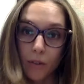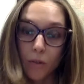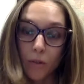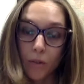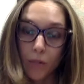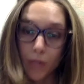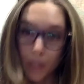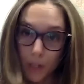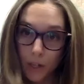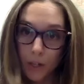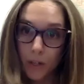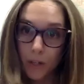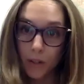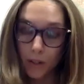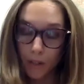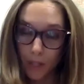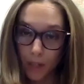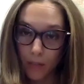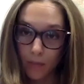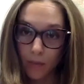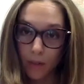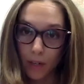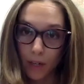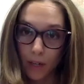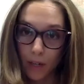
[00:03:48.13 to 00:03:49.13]
traditional
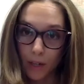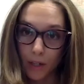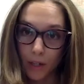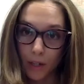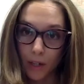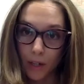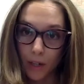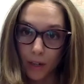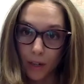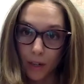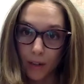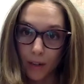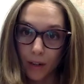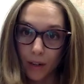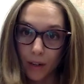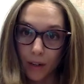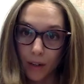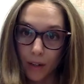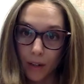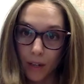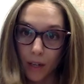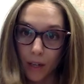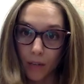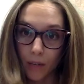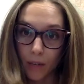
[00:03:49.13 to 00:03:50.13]
definition
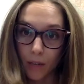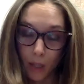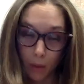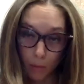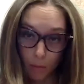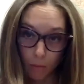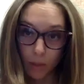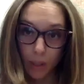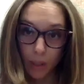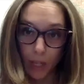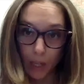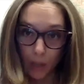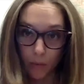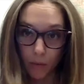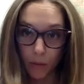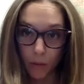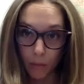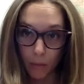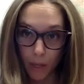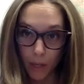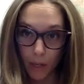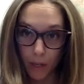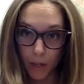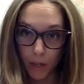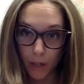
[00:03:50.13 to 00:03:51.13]
of a complete
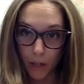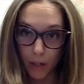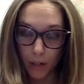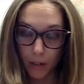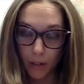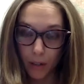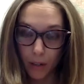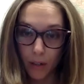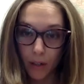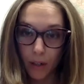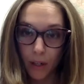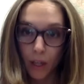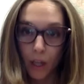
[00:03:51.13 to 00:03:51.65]
remission,